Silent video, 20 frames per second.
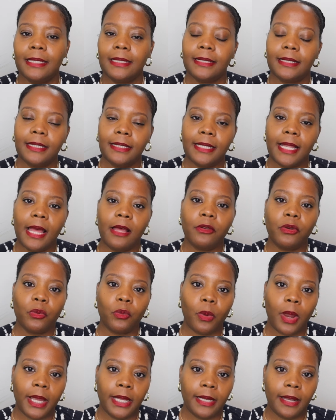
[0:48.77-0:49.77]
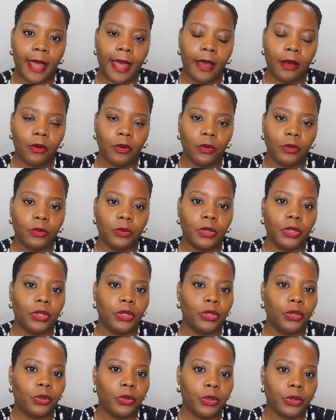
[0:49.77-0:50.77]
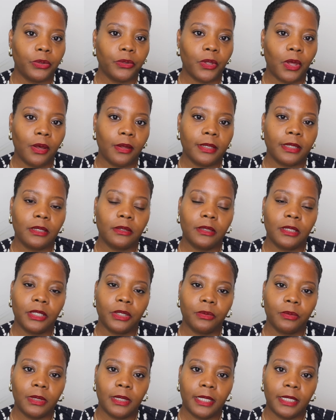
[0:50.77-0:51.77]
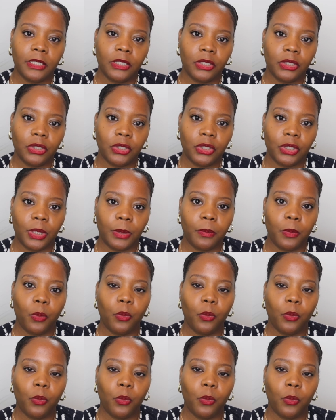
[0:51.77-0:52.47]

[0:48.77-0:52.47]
Sit down and write out your thoughts on this relationship.